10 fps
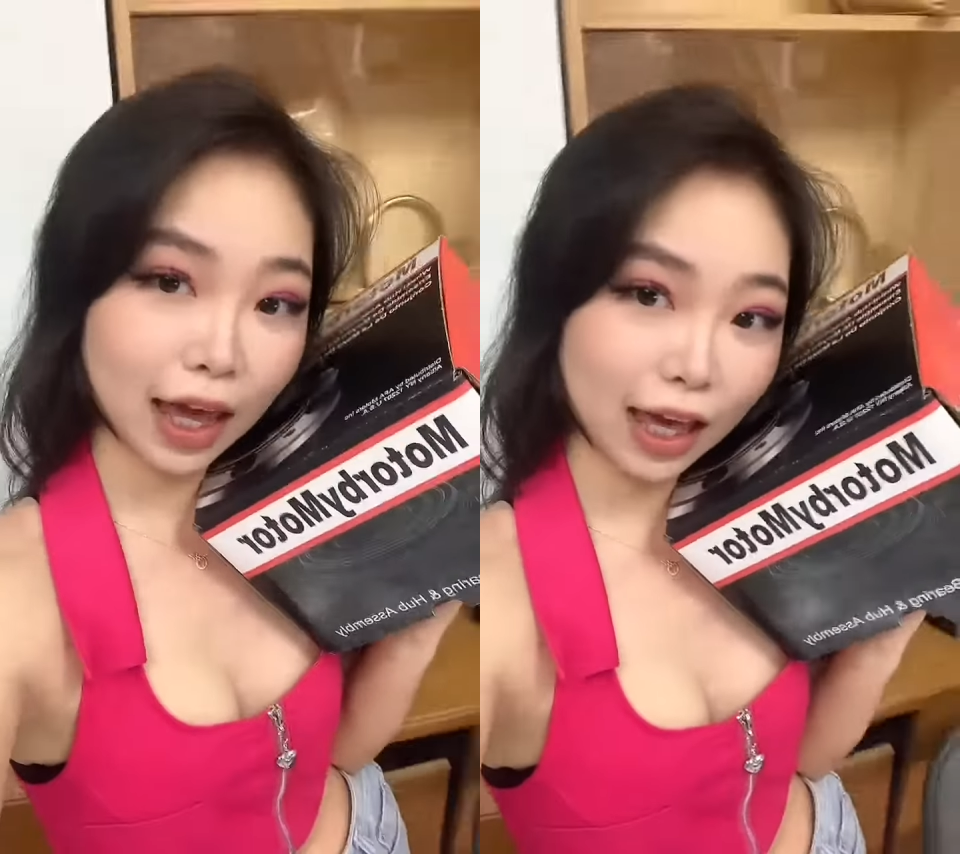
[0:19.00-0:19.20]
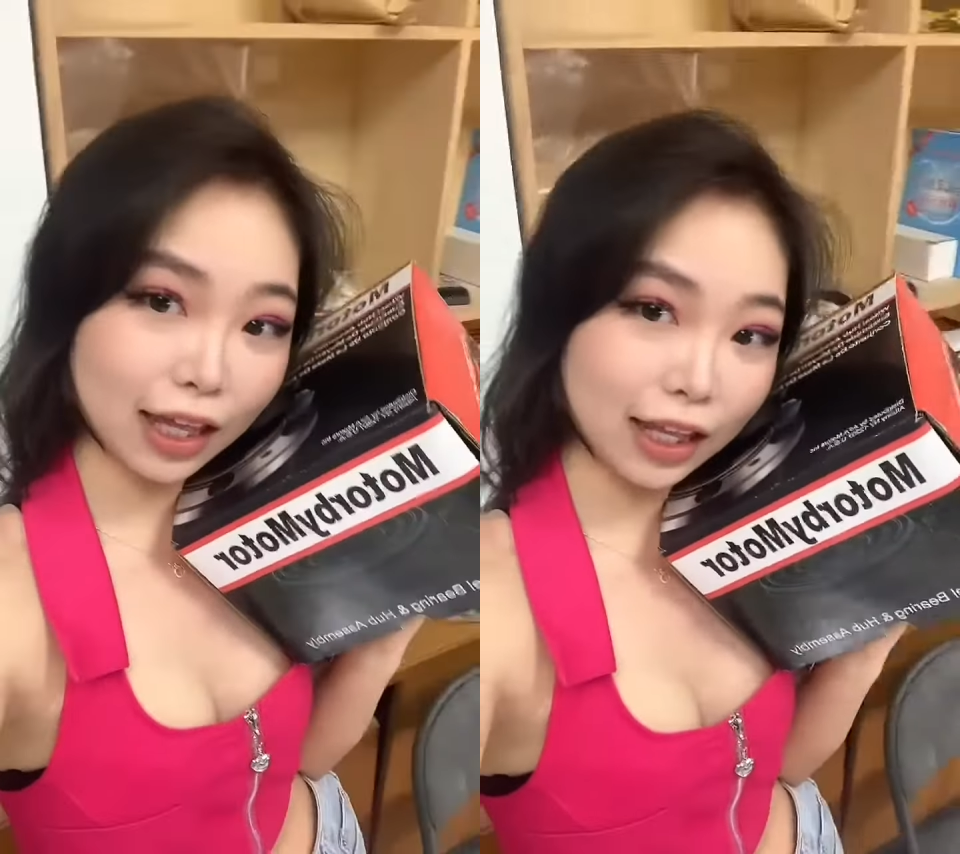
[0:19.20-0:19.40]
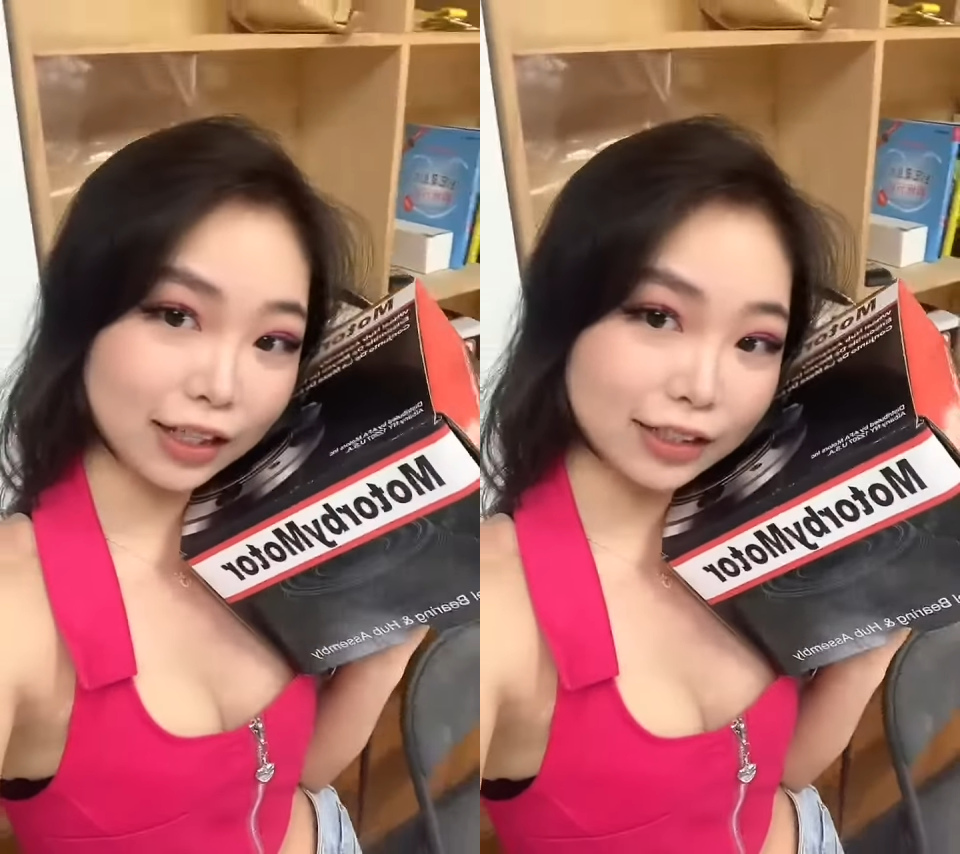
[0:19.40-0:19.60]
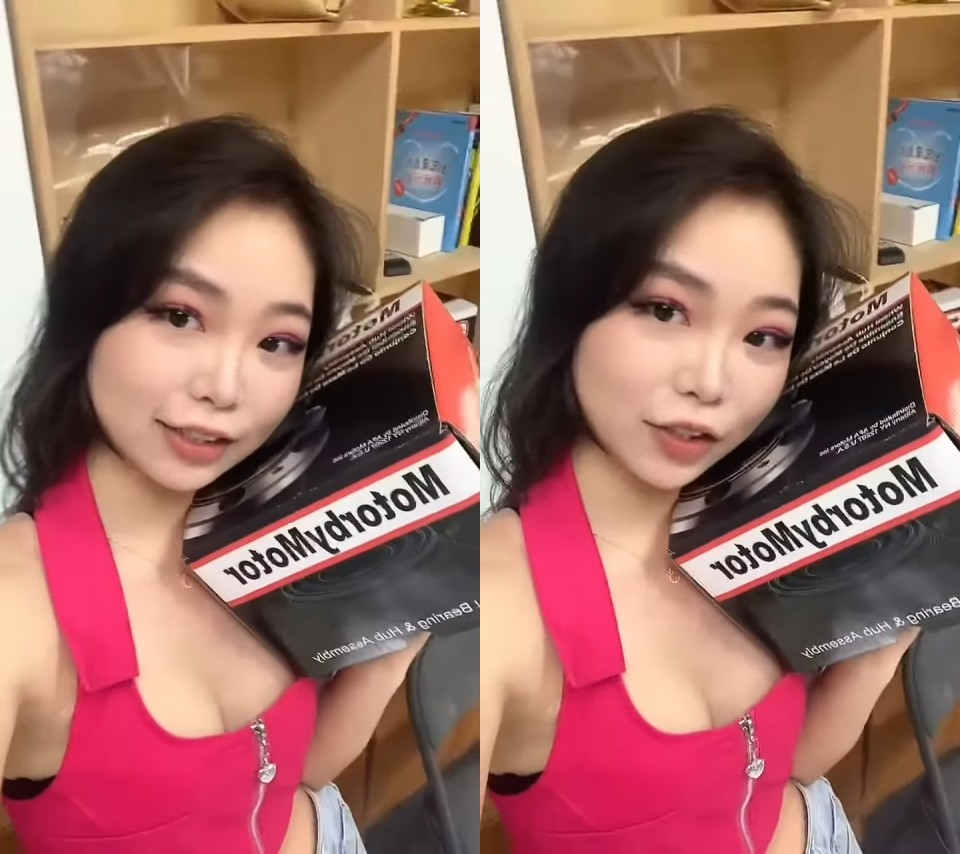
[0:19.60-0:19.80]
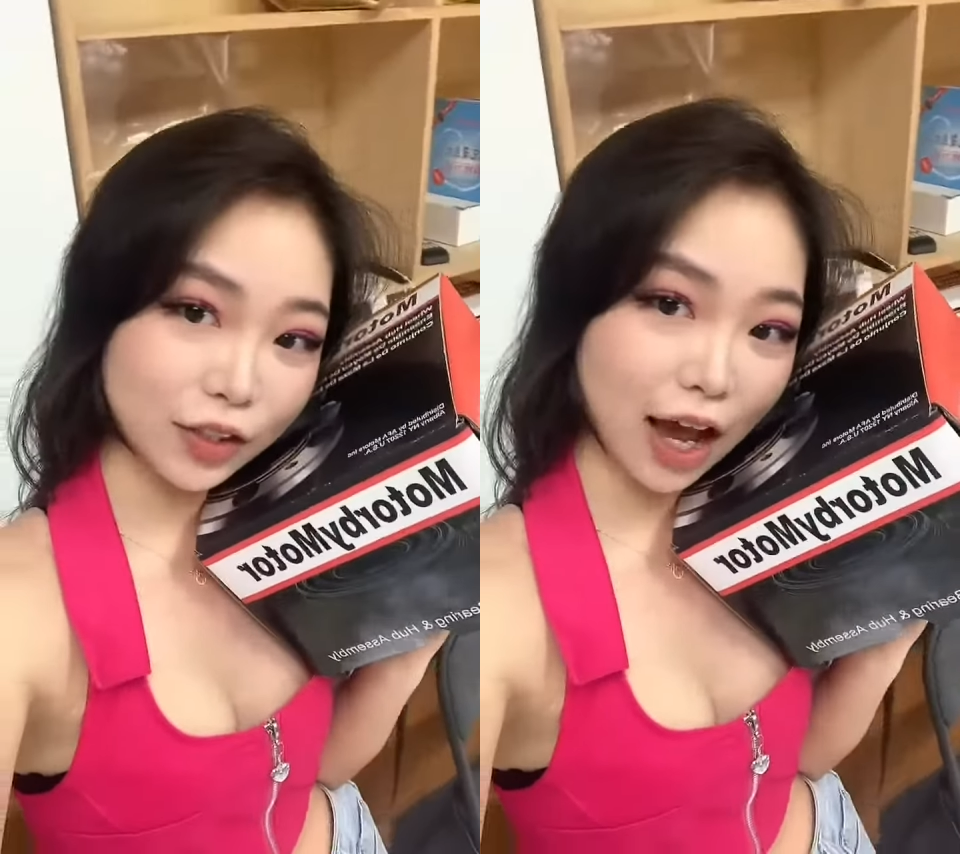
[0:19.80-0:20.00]
It is too
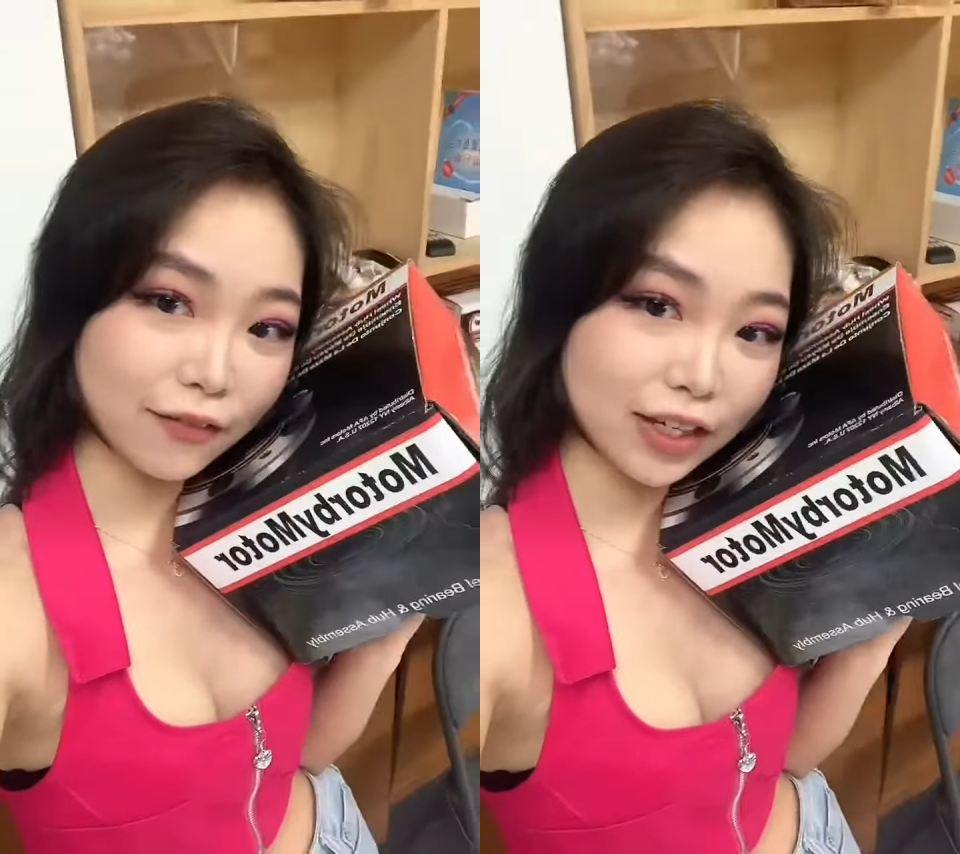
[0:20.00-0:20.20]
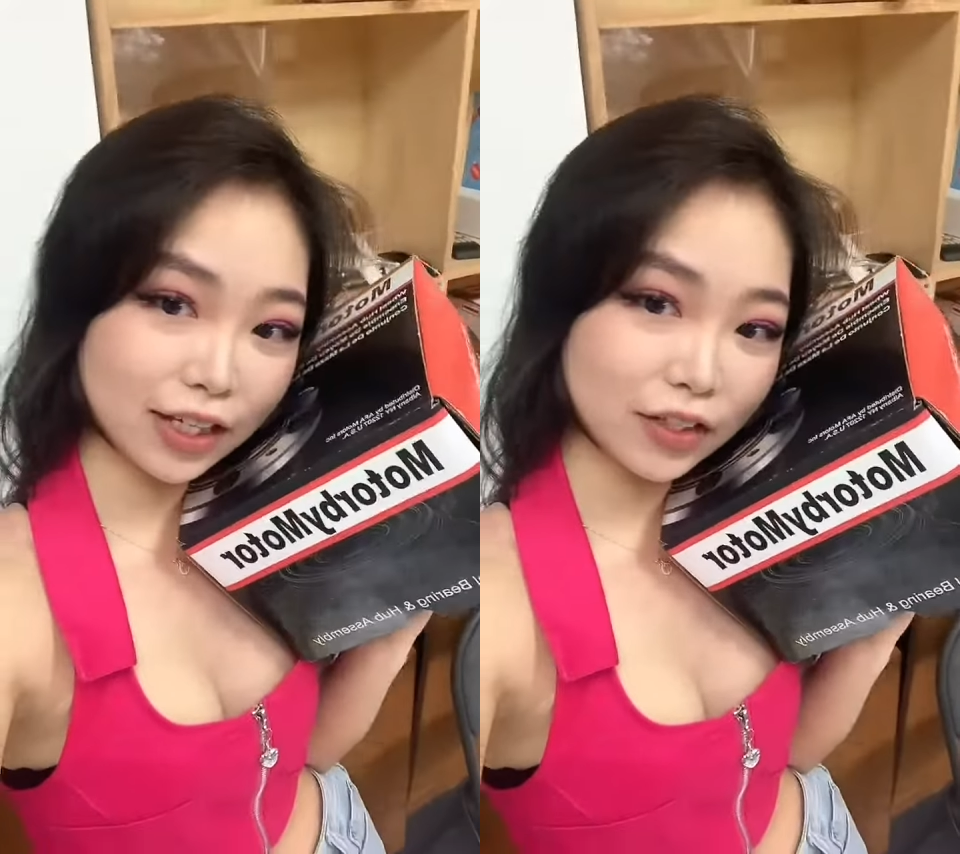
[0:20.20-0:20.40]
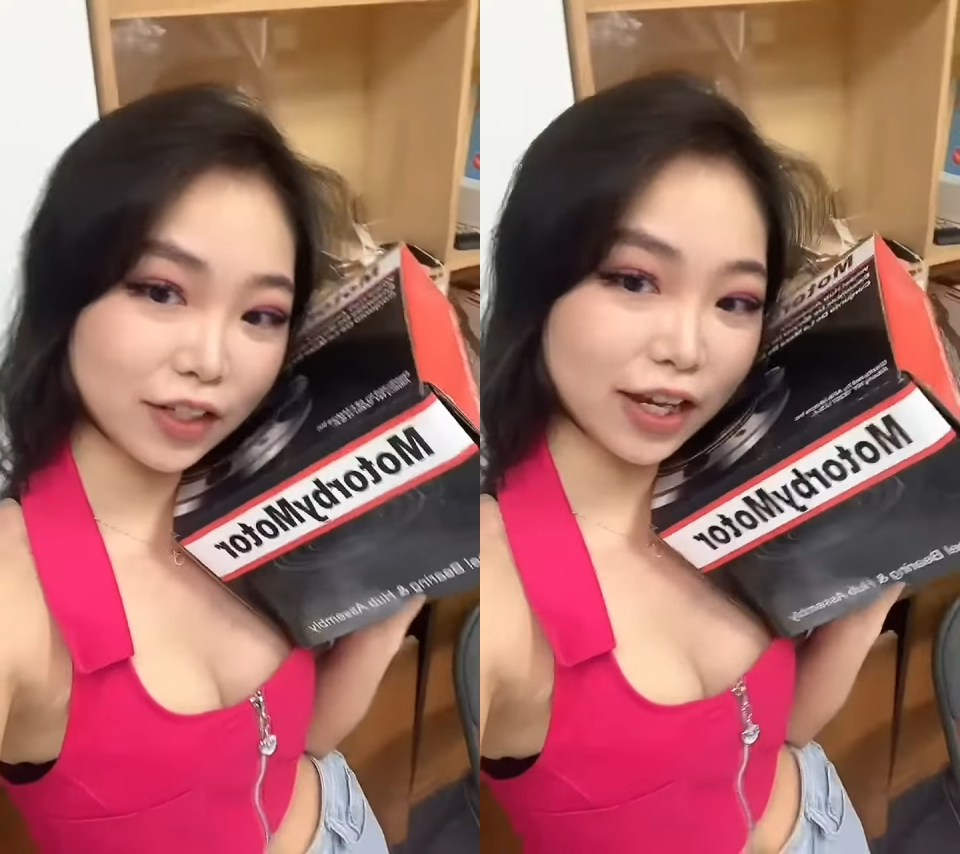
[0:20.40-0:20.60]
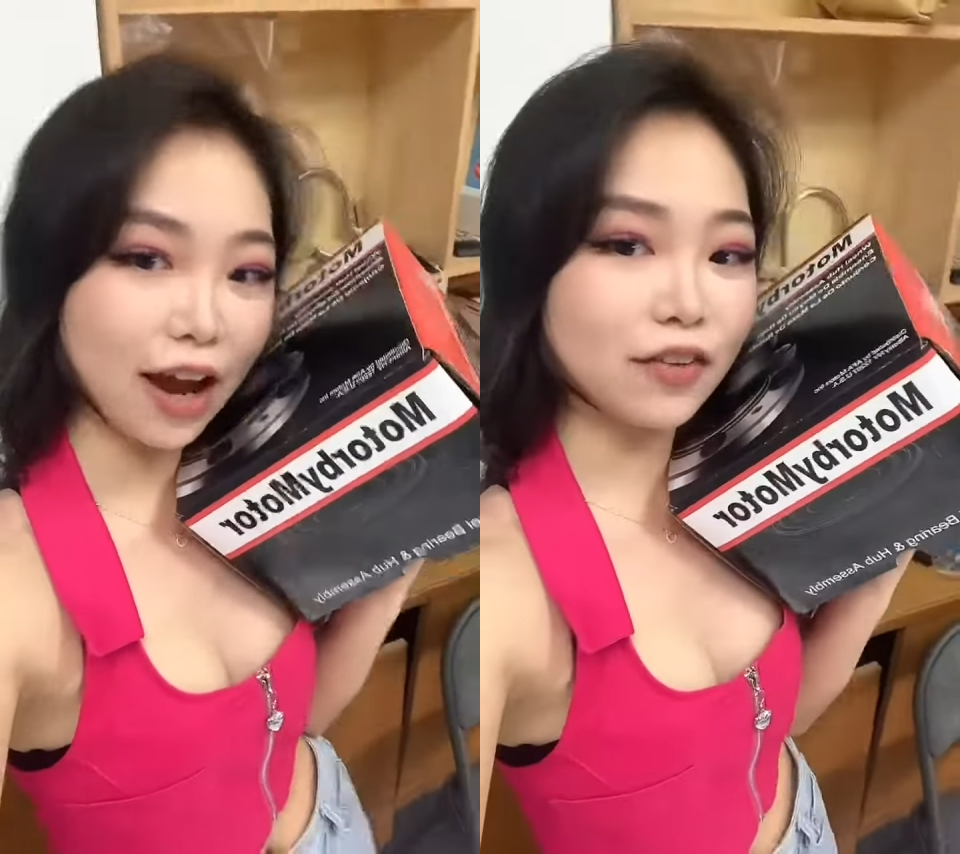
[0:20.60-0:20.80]
heavy to carry